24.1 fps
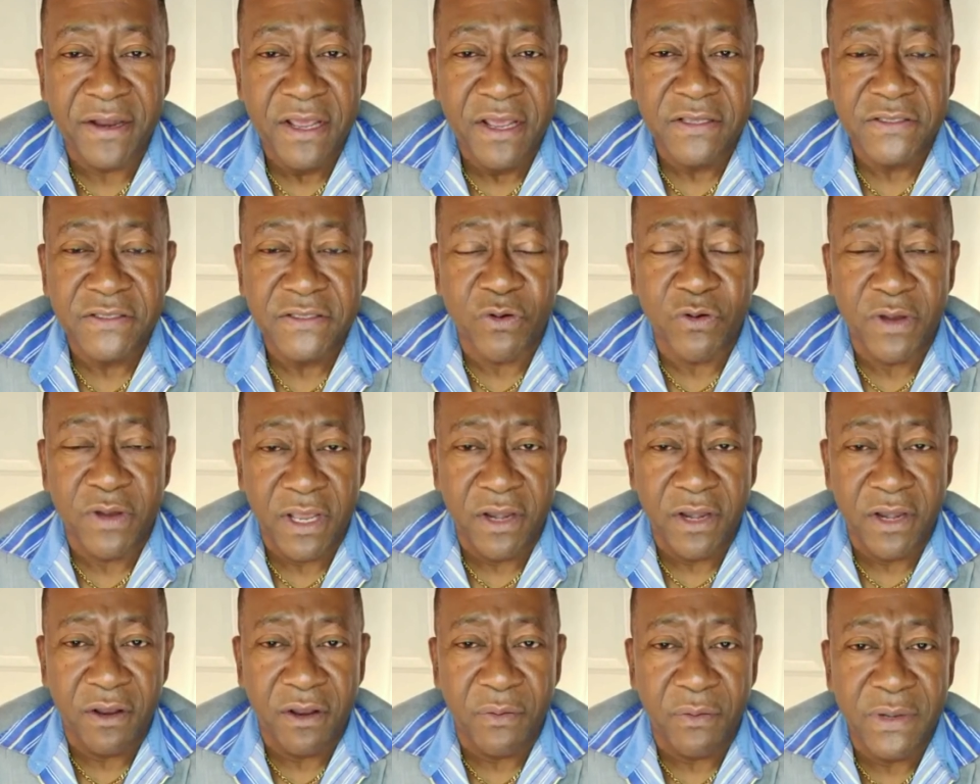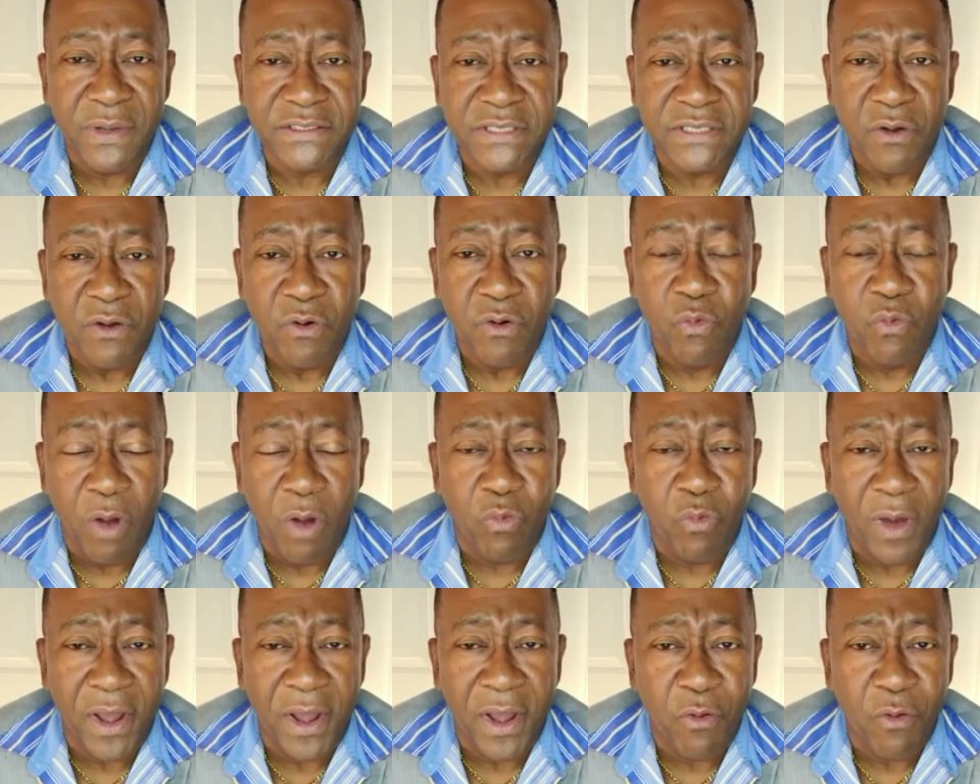So in other words,
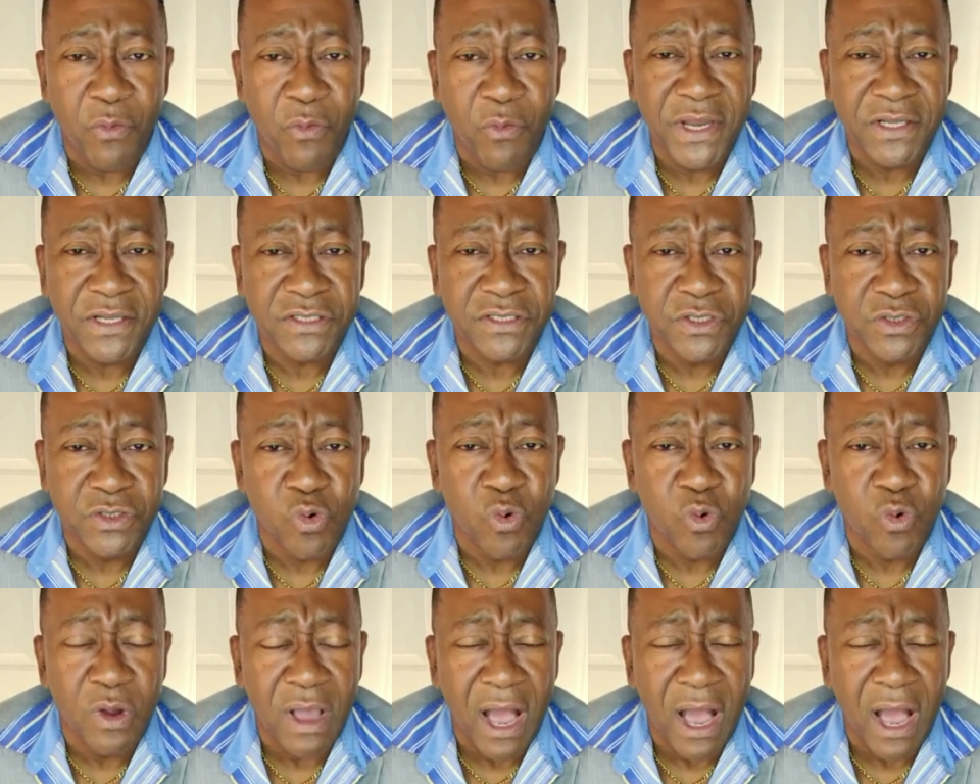what are we to do?